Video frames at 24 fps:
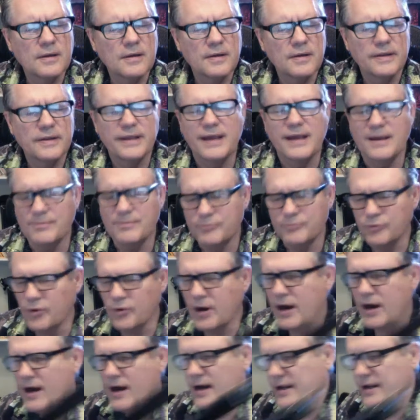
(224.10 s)
Yeah,
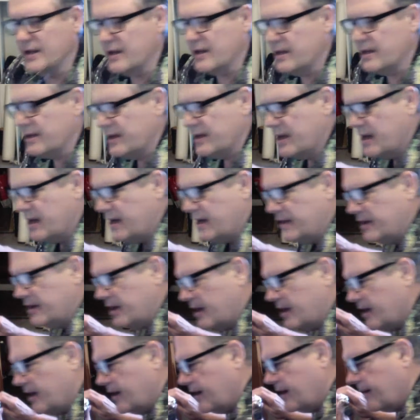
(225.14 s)
blah da da
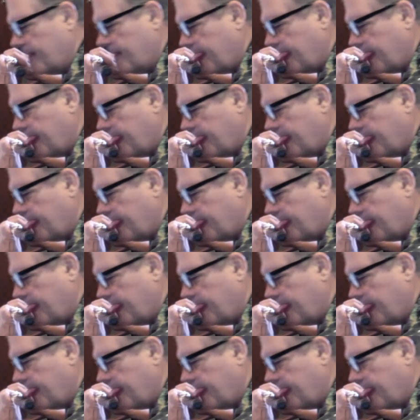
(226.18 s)
da.